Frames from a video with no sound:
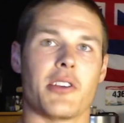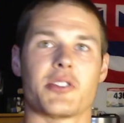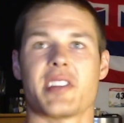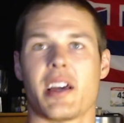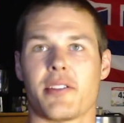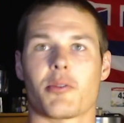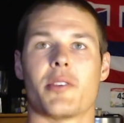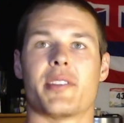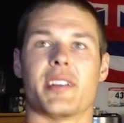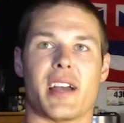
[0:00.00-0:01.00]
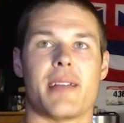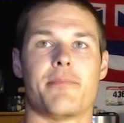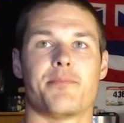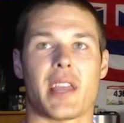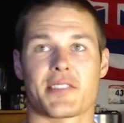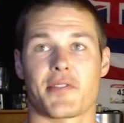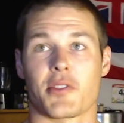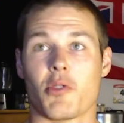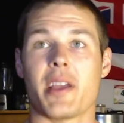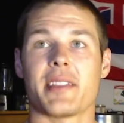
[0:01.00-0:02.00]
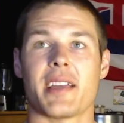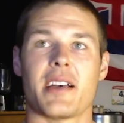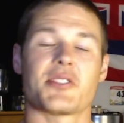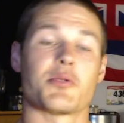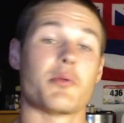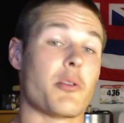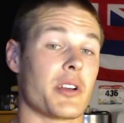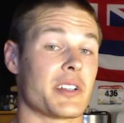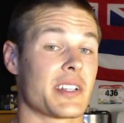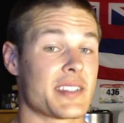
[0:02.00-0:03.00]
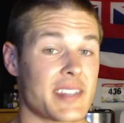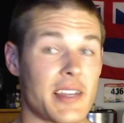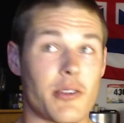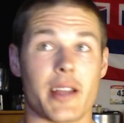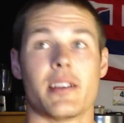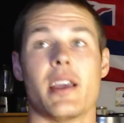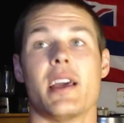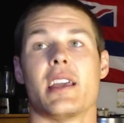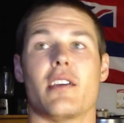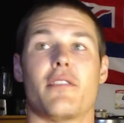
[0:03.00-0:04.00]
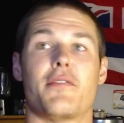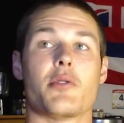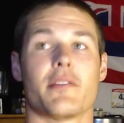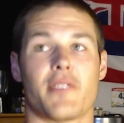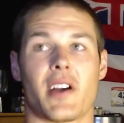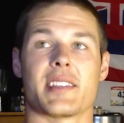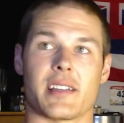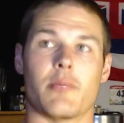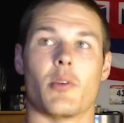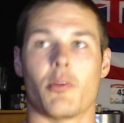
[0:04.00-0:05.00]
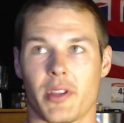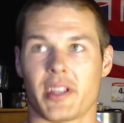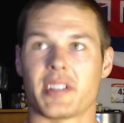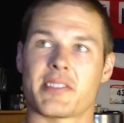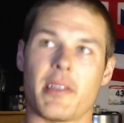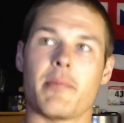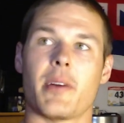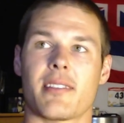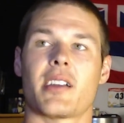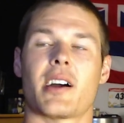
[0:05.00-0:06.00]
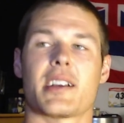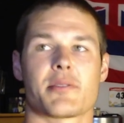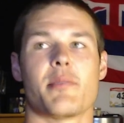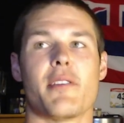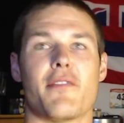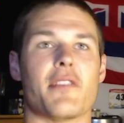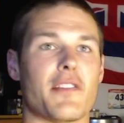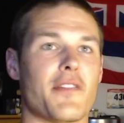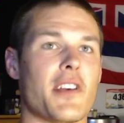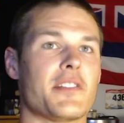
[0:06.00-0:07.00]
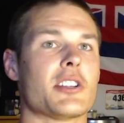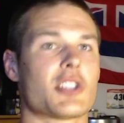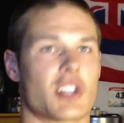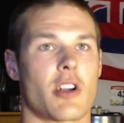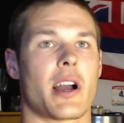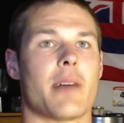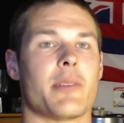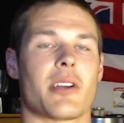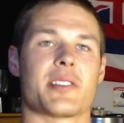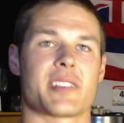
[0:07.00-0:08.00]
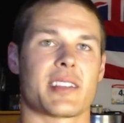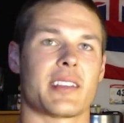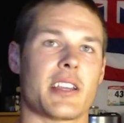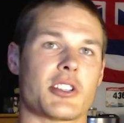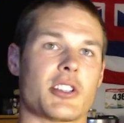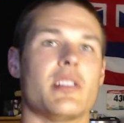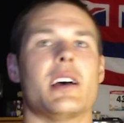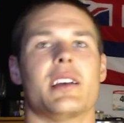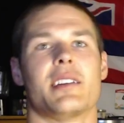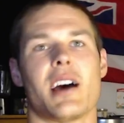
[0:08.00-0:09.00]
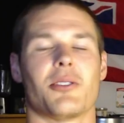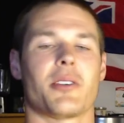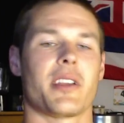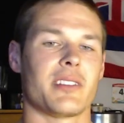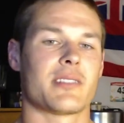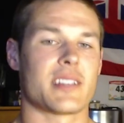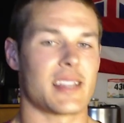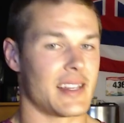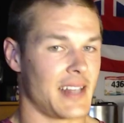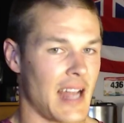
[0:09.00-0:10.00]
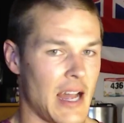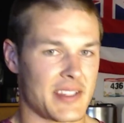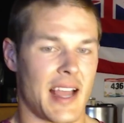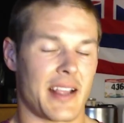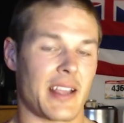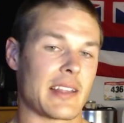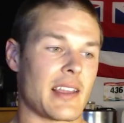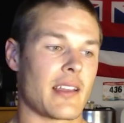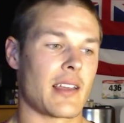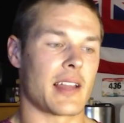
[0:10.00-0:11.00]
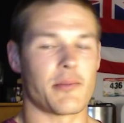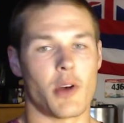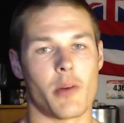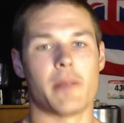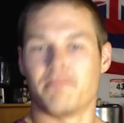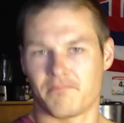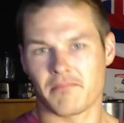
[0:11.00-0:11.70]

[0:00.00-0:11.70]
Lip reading: years down the road than not. As for the roommate in the house, would be willing to consider it if you can find someone willing to split monthly costs with me 50-50 and share common areas like the kitchen, not looking to get into house hacking at the moment.